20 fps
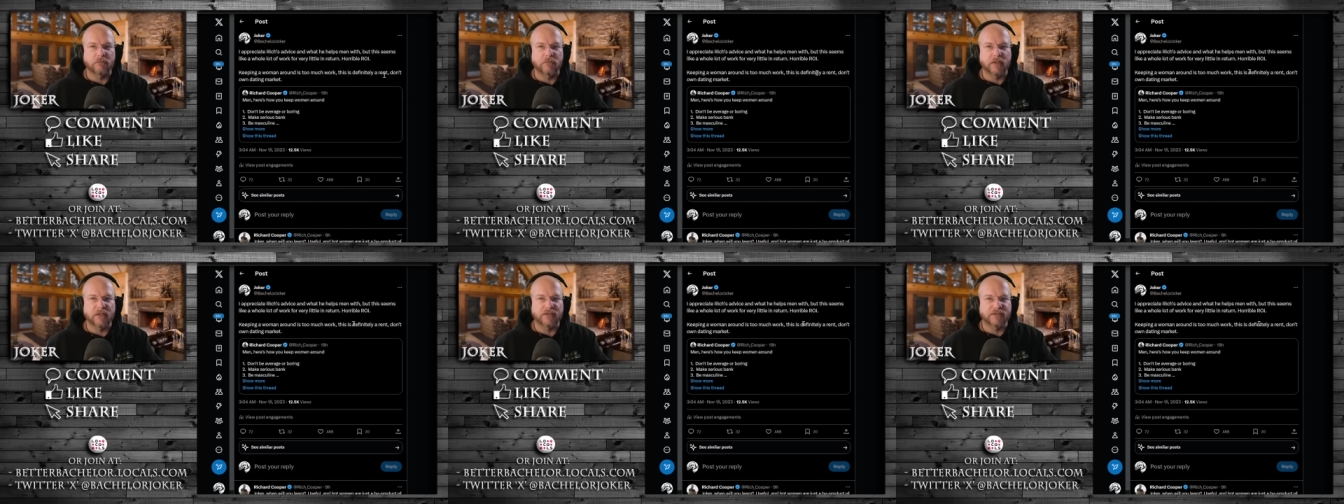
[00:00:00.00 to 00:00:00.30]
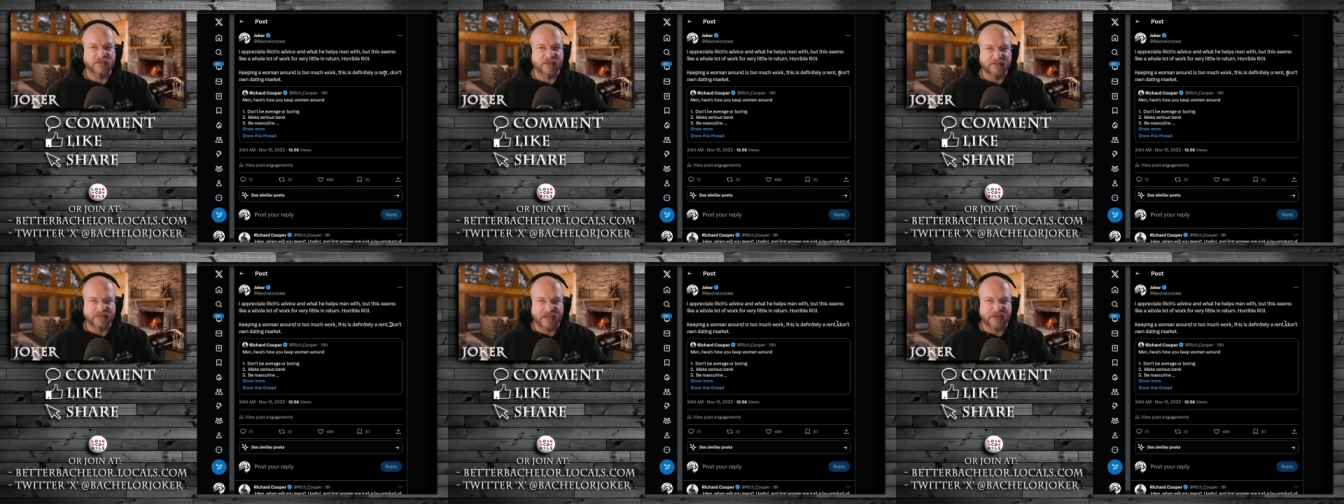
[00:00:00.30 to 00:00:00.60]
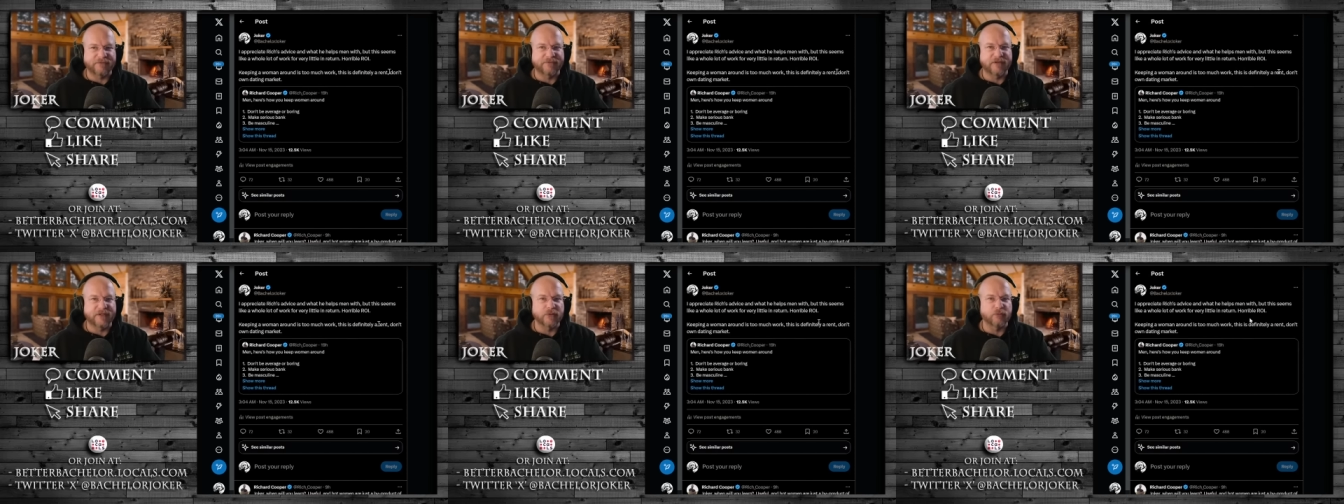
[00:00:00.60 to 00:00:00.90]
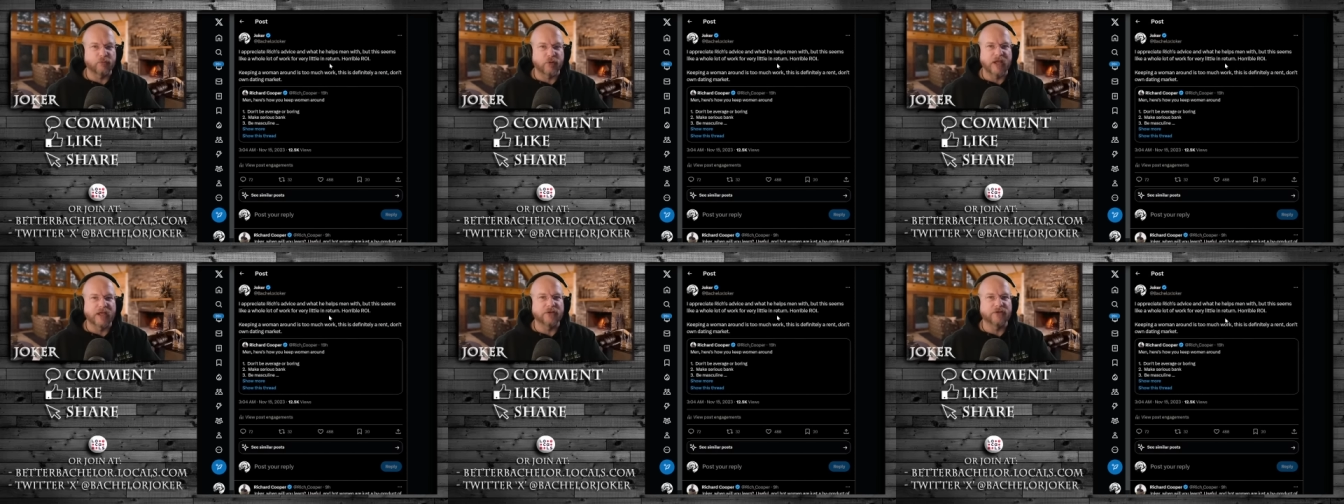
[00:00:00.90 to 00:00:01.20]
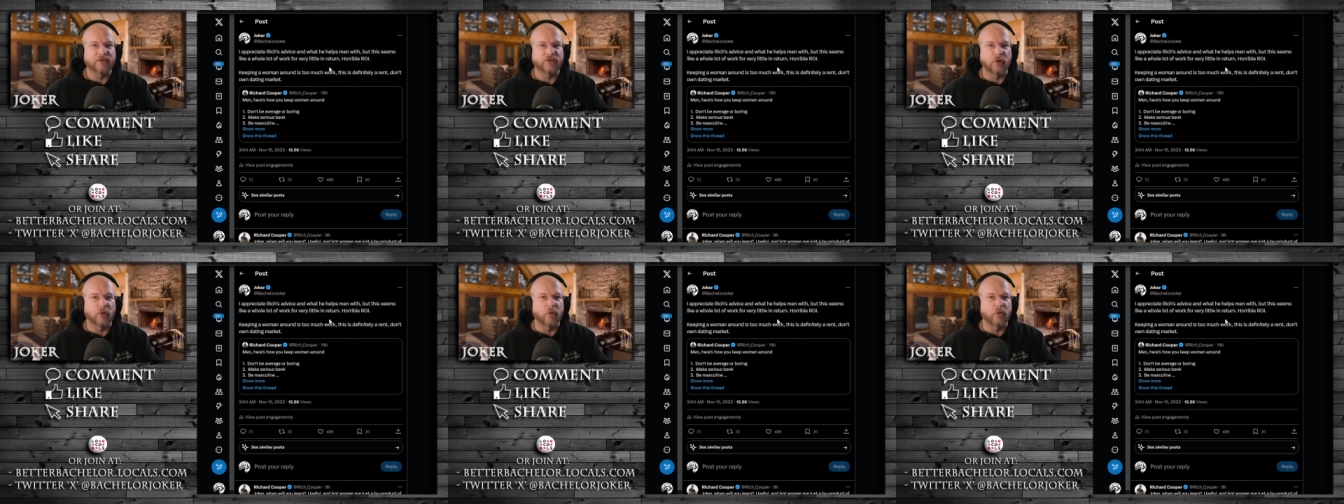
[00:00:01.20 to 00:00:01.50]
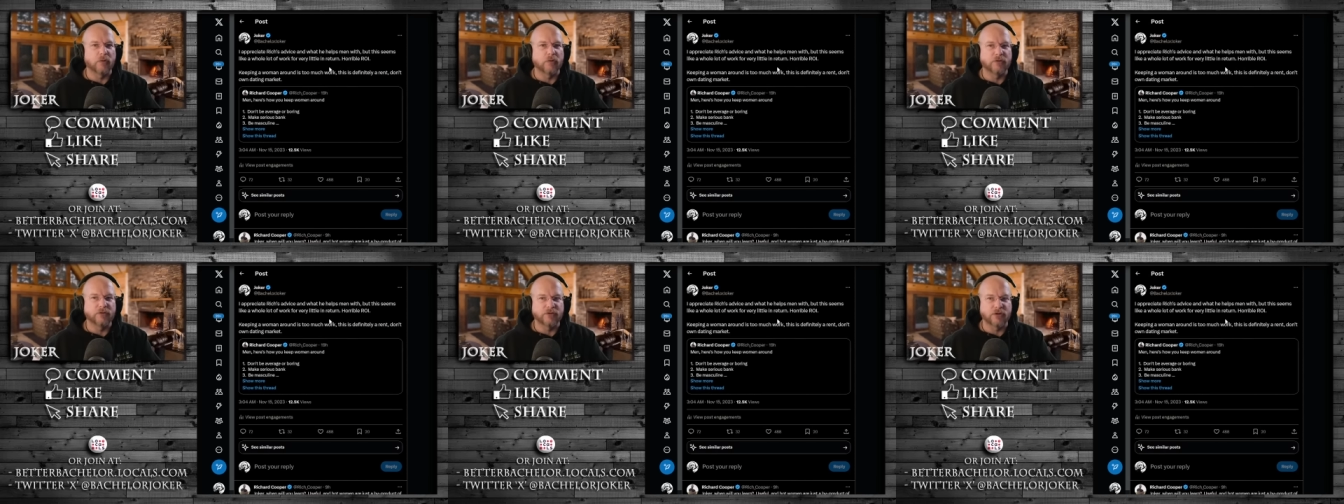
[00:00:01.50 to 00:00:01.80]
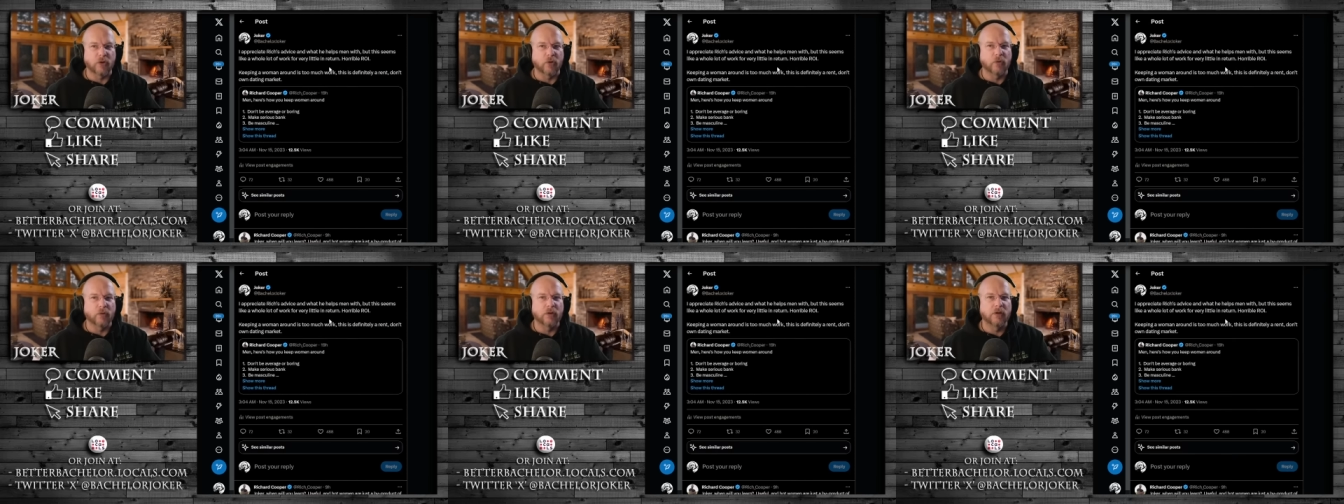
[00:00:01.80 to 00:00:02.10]
It's a definitely rent,
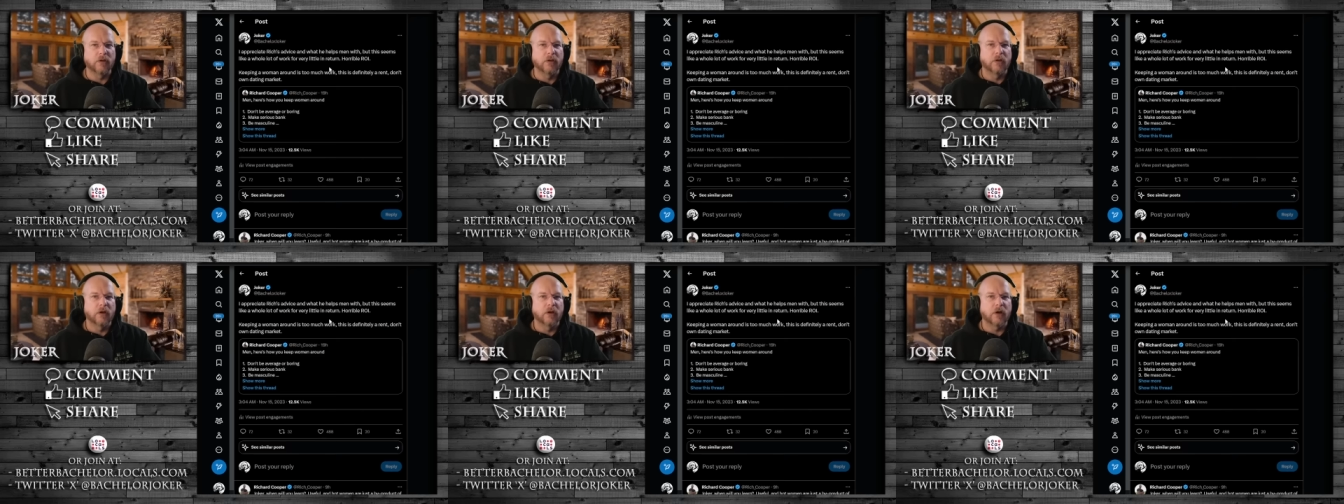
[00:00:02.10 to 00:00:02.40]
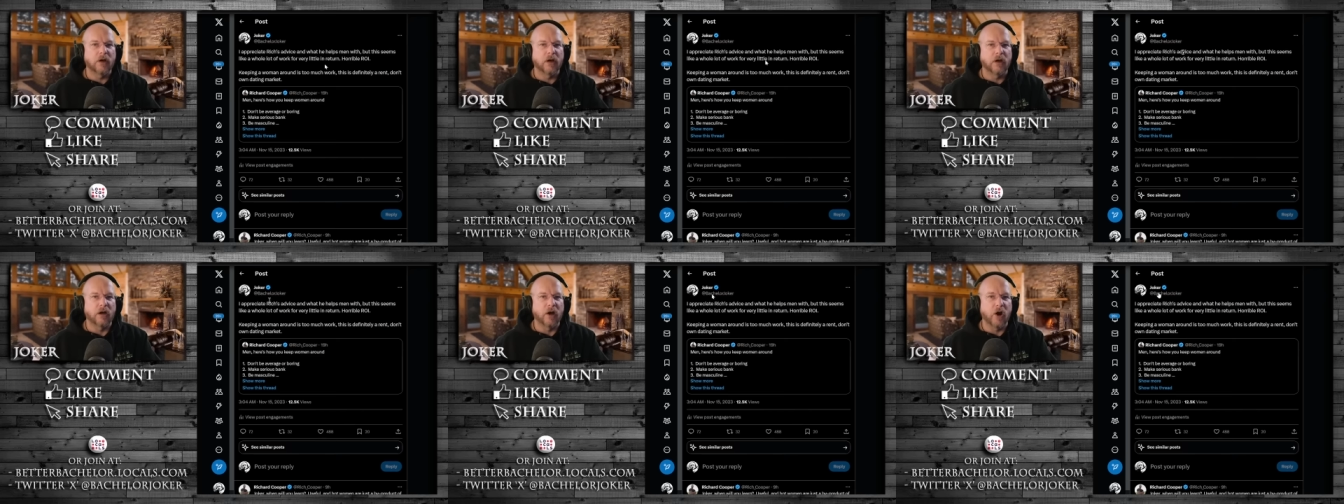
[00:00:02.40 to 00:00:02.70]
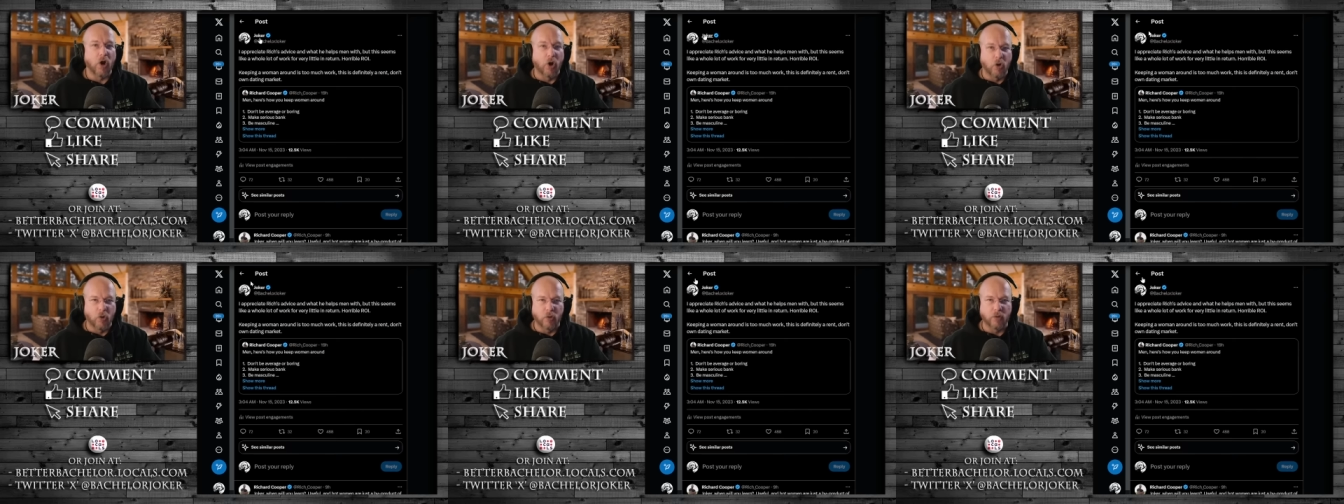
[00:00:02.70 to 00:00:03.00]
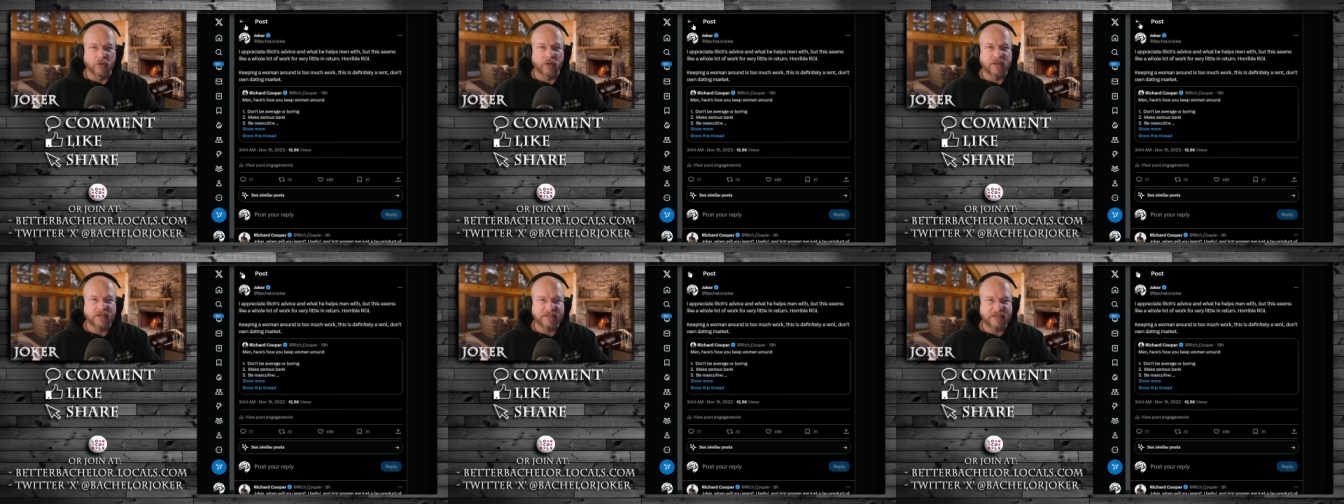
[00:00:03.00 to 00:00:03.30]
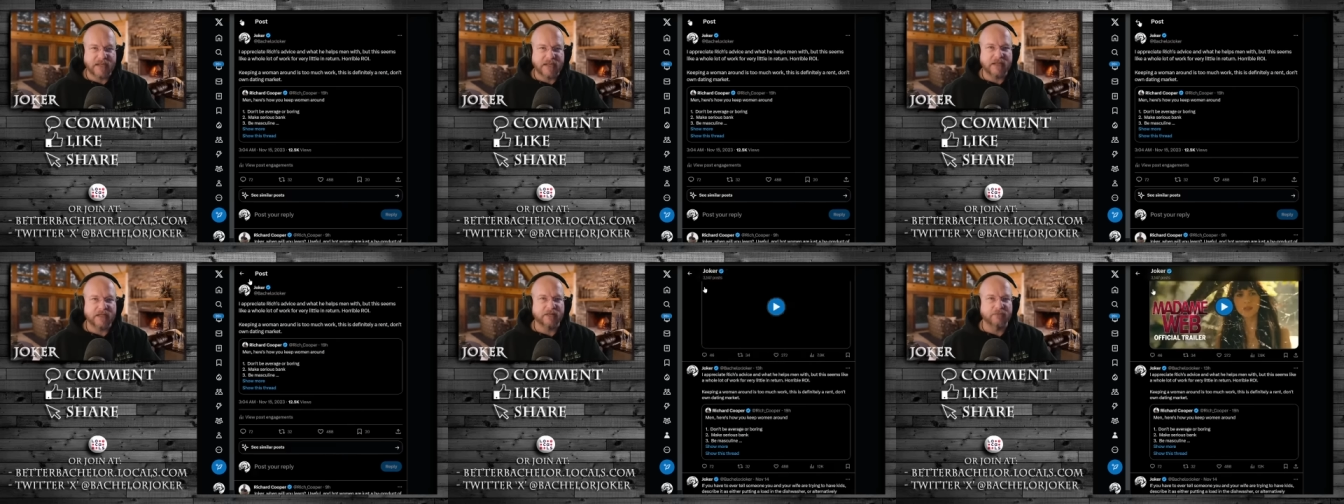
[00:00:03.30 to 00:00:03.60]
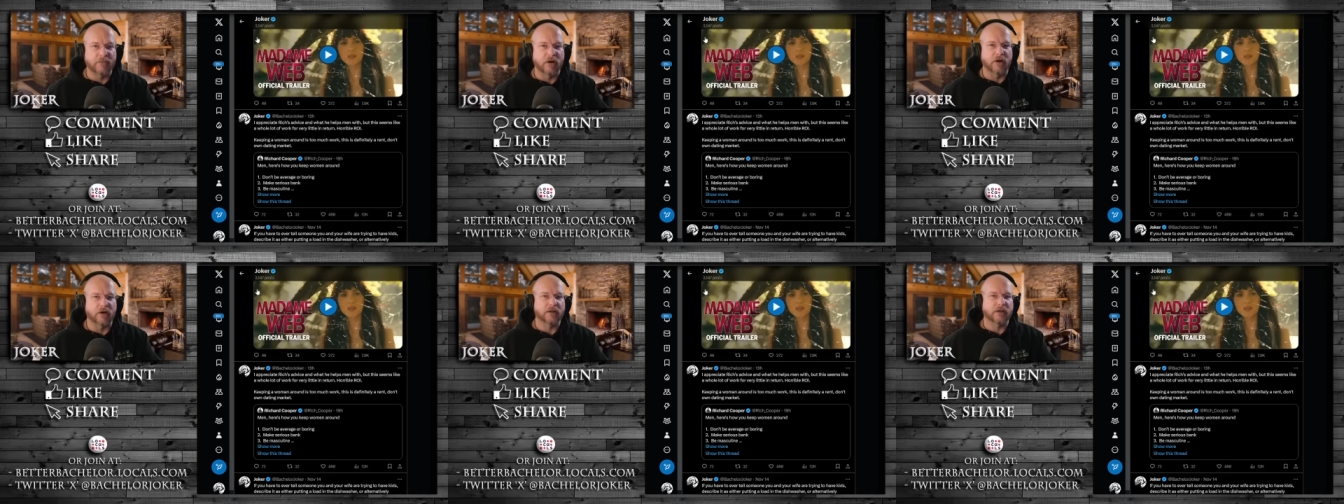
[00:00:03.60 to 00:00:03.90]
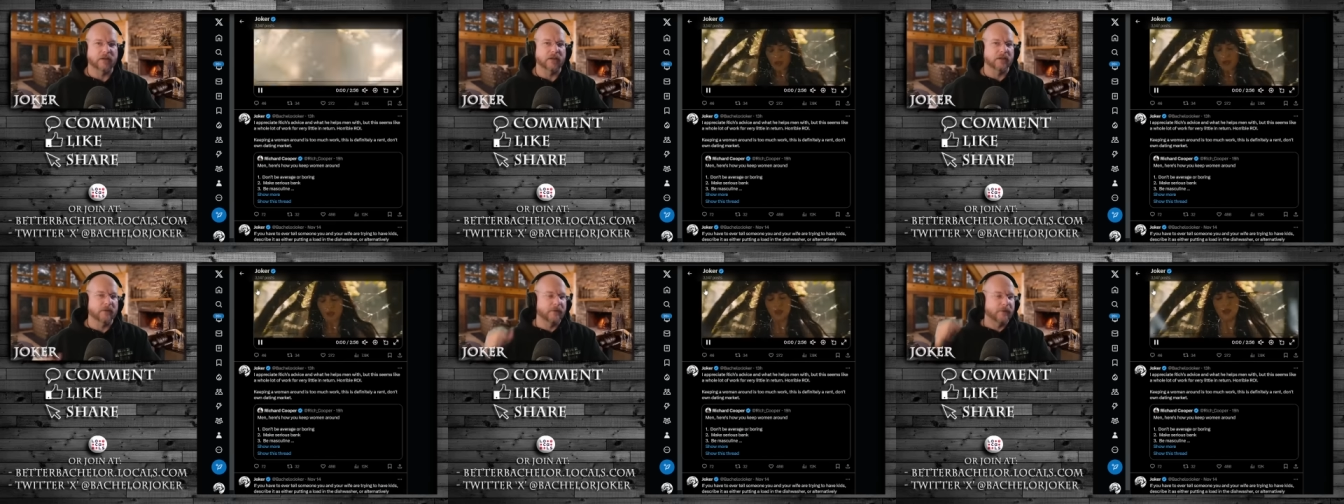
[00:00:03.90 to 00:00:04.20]
don't own dating
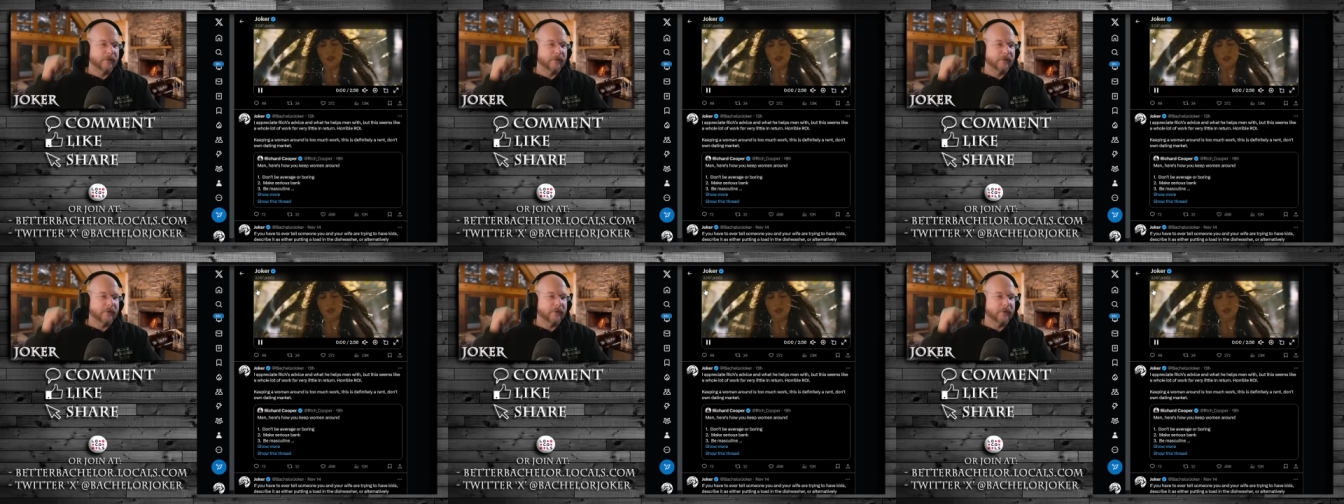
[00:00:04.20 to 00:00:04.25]
market.